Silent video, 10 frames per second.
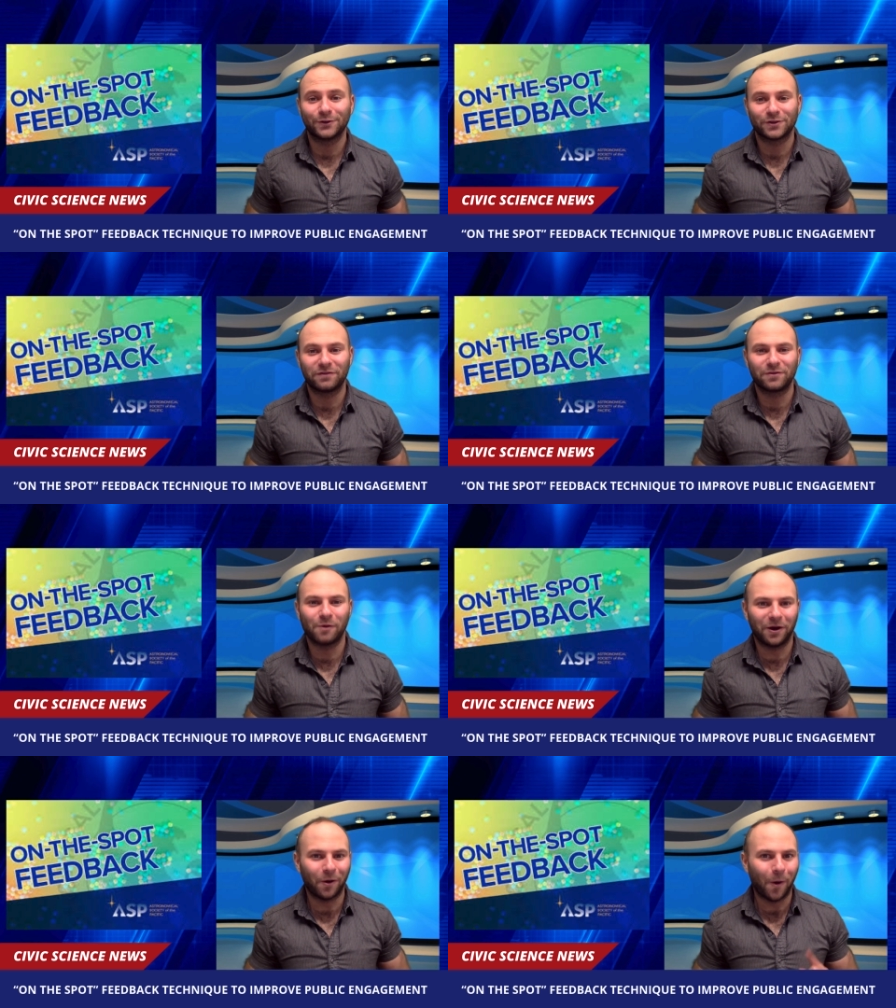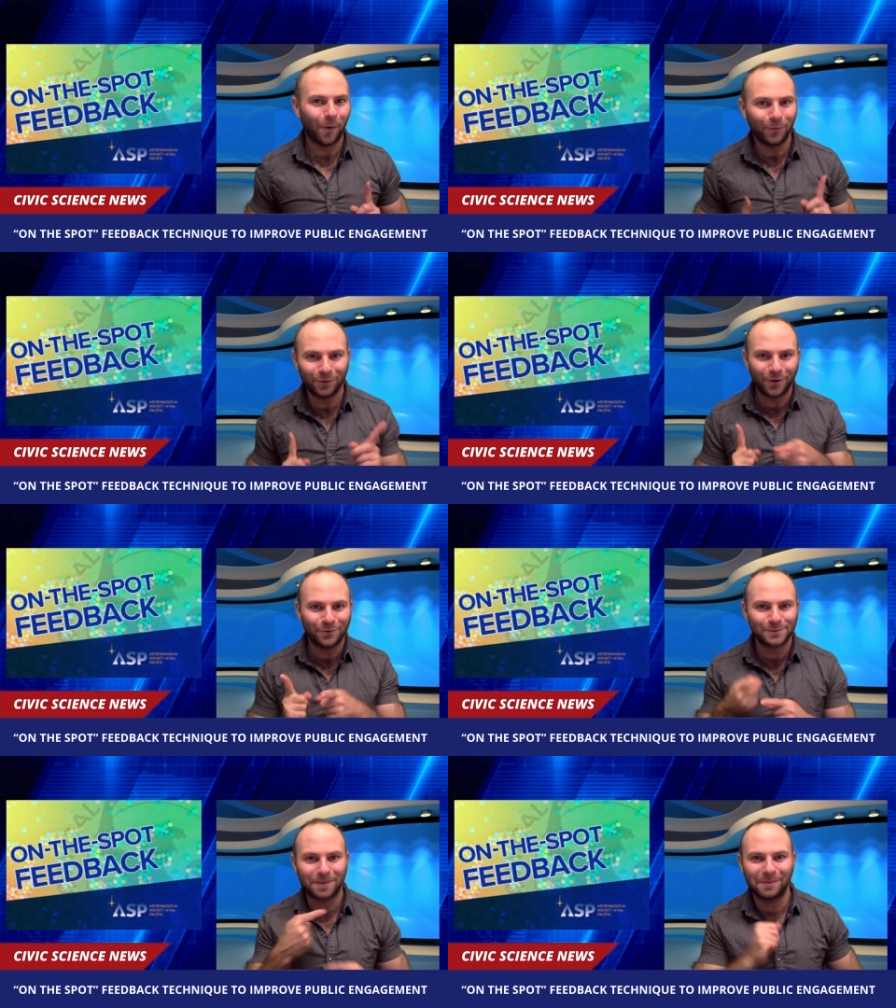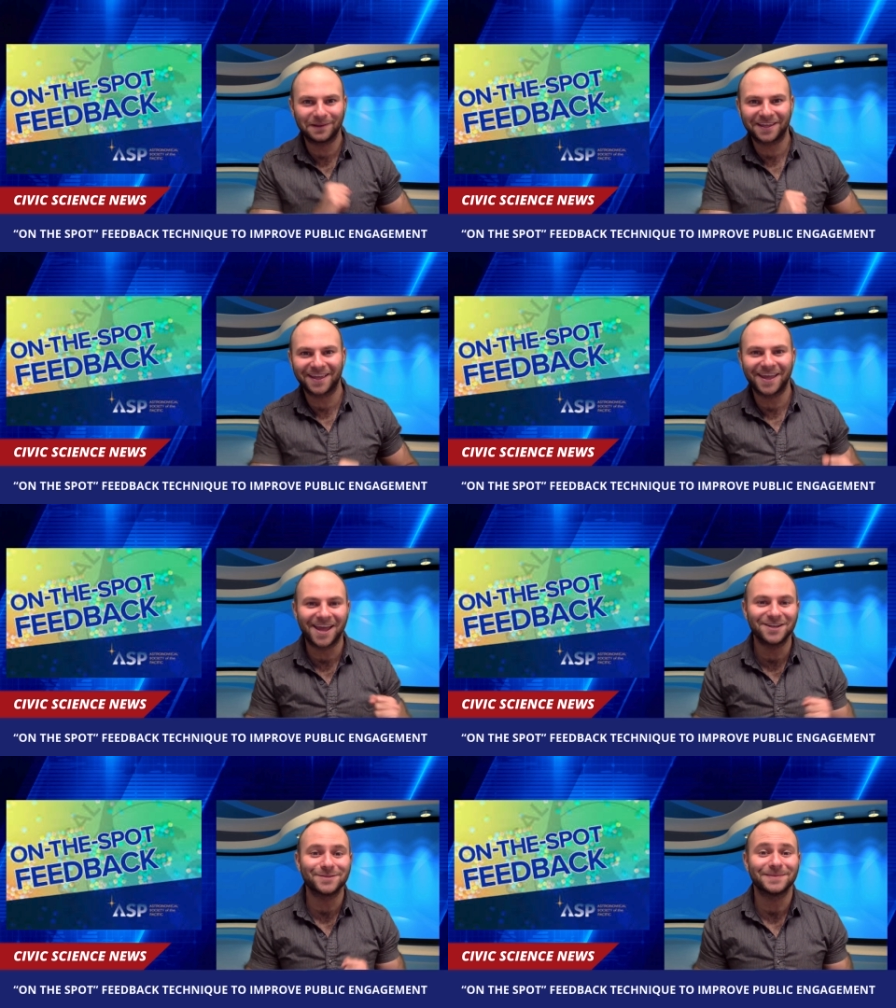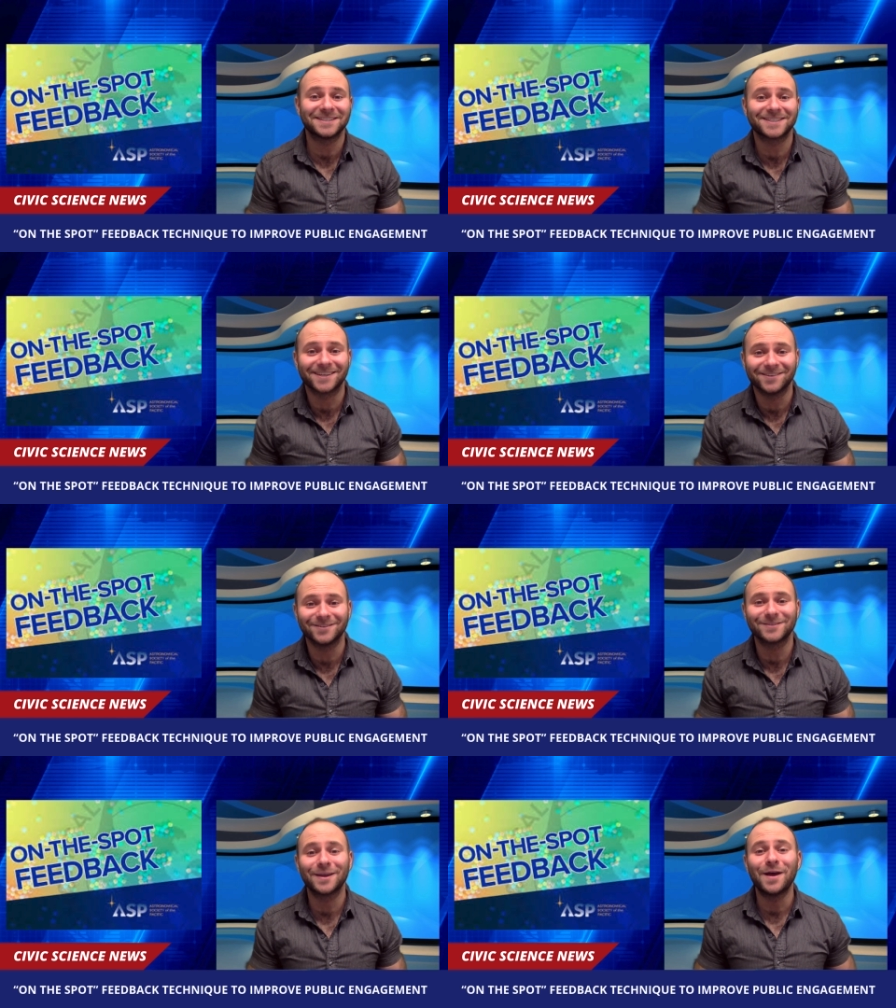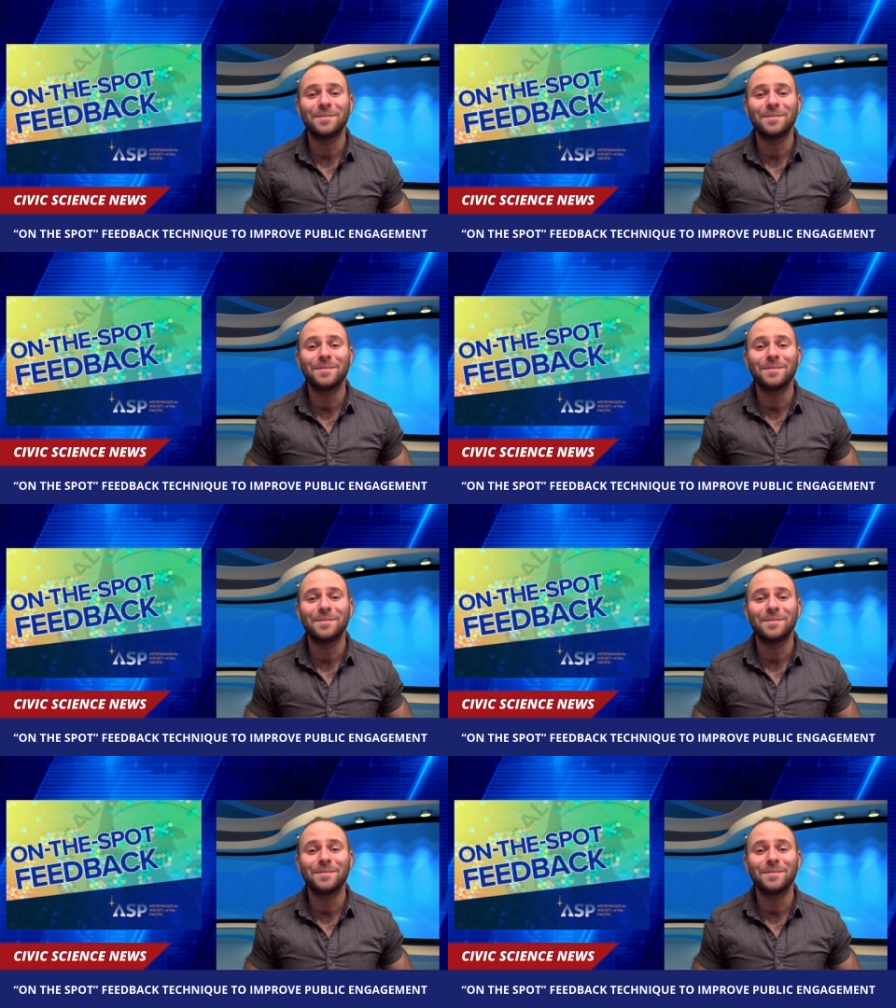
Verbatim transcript: so if you want to hone those public engagement skills,